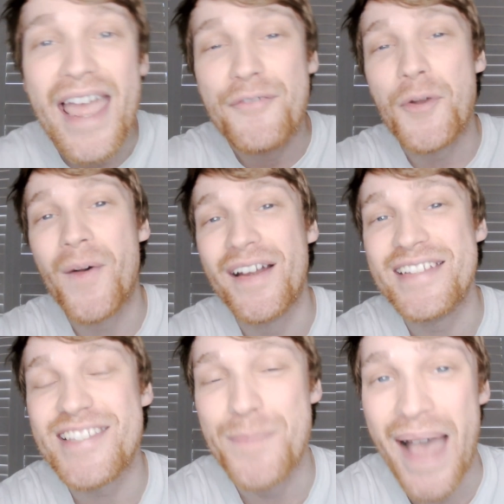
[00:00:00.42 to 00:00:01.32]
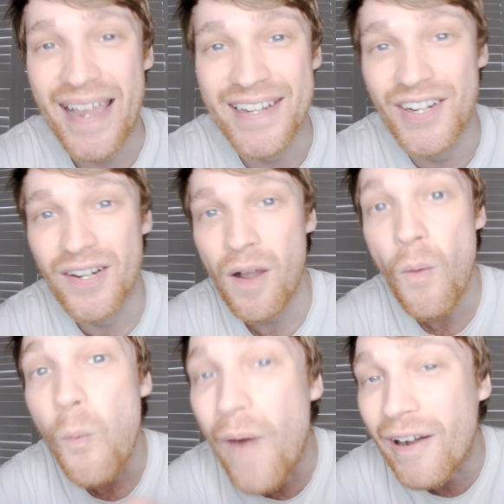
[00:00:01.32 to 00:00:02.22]
everyone, it's Matt here.
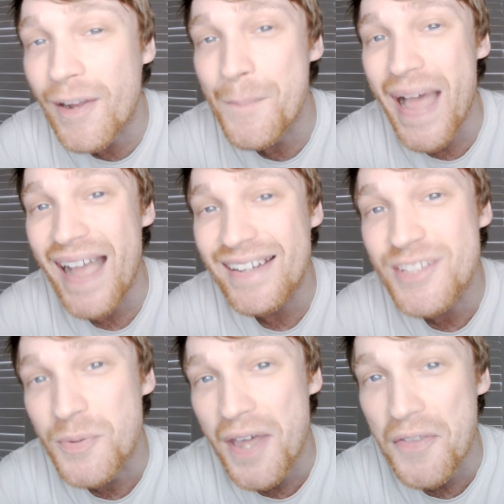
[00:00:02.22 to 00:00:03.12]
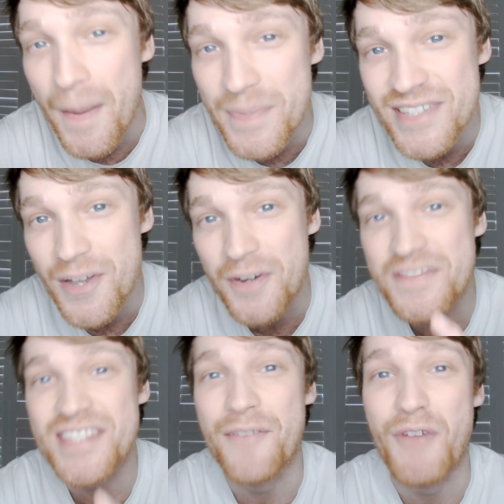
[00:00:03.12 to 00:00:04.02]
Welcome back to another episode of
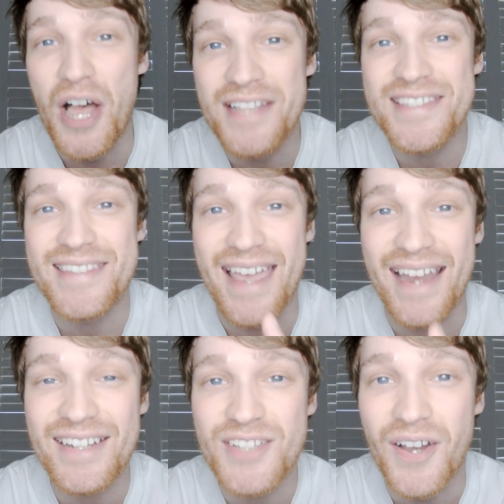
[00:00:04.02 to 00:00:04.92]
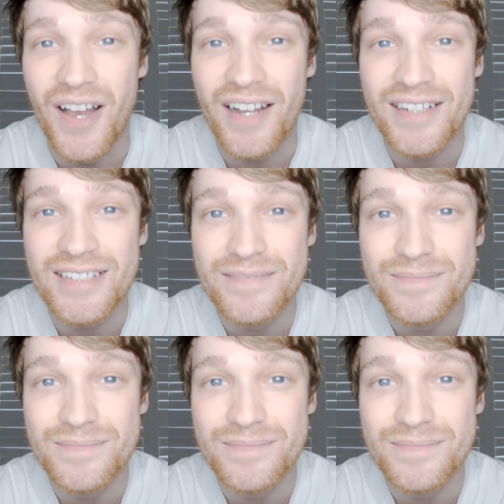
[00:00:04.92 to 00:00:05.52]
Savant's Tech Talk.